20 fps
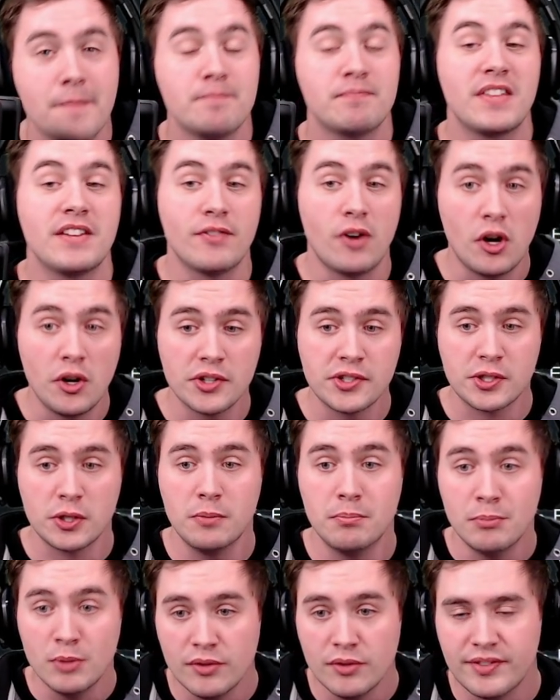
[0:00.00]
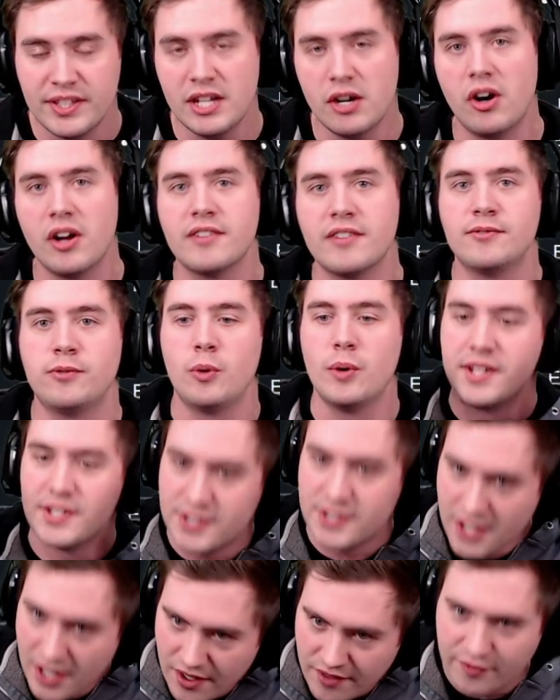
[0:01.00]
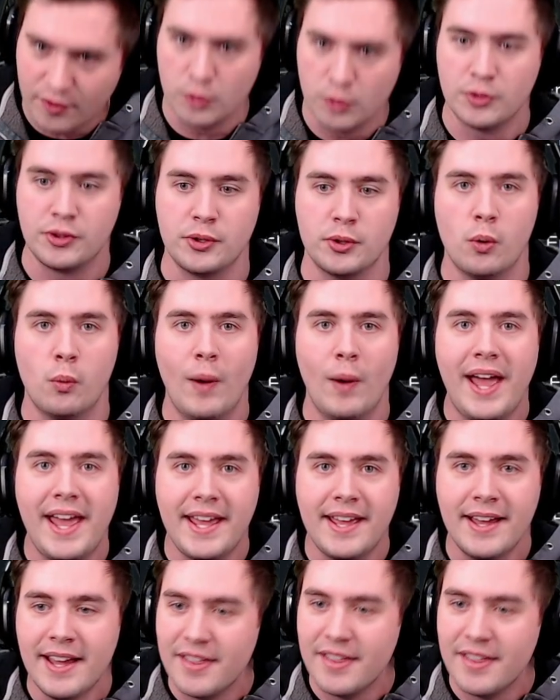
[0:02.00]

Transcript: They've also moved the envoys further away.